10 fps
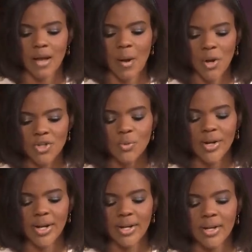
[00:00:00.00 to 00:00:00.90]

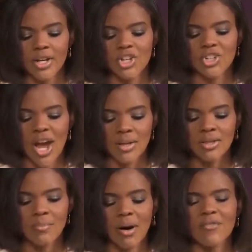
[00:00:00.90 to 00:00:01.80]
Shia
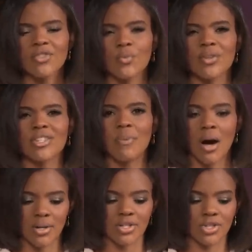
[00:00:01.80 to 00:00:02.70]
LaBeouf's
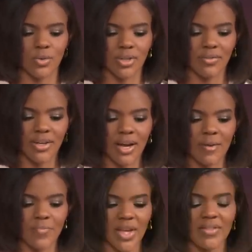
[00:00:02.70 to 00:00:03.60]
response to
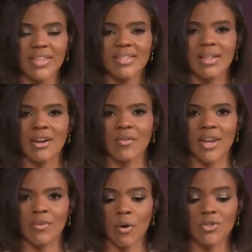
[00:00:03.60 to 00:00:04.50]
Olivia in this letter
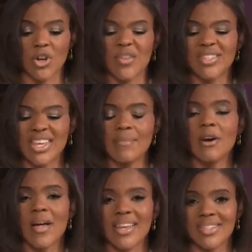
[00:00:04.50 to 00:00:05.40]
that he wrote to her, this
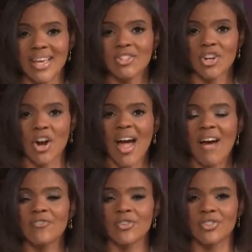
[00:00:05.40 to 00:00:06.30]
email that he sent to her
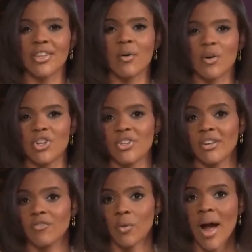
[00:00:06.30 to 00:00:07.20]
after seeing what she
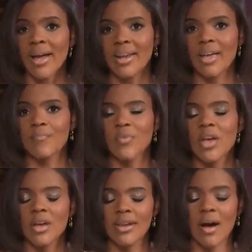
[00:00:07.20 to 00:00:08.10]
said in Variety.
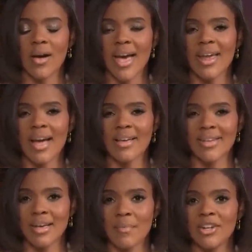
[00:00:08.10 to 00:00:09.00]
Now, again,
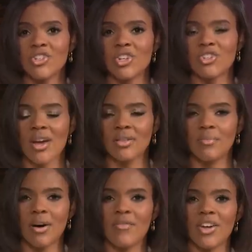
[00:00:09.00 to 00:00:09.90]
as I mentioned, Shia
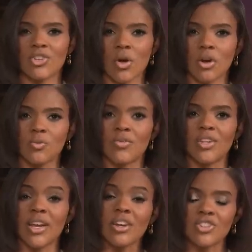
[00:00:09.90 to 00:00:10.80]
LaBeouf has struggled with
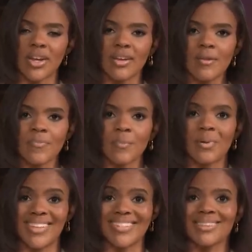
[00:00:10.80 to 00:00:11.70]
addiction,
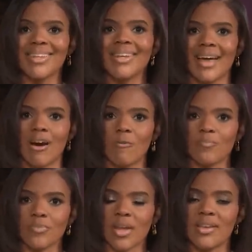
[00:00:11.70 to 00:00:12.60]
but he's clean now.
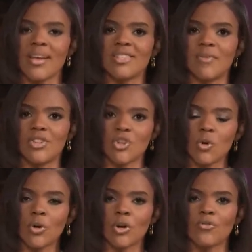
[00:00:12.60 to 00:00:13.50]
And he has been
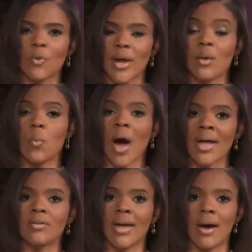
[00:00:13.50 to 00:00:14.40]
sober for a
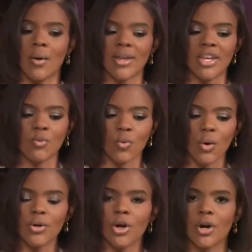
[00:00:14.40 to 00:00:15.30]
while now. And he
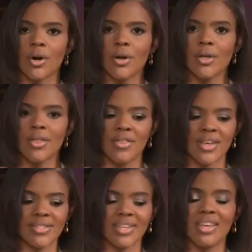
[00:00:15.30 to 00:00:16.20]
wrote her
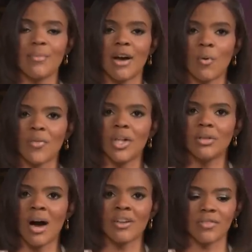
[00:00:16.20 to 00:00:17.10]
this email with a
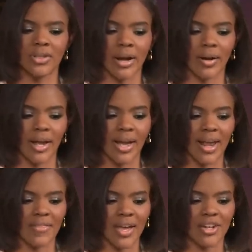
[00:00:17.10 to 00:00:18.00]
lot of clarity.
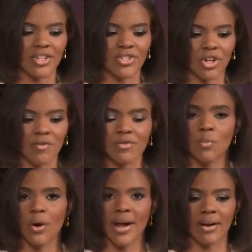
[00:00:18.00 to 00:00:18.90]
And I think it deserves
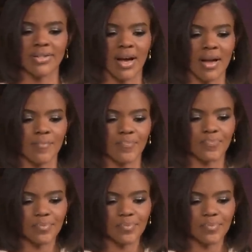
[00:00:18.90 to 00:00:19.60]
more airtime.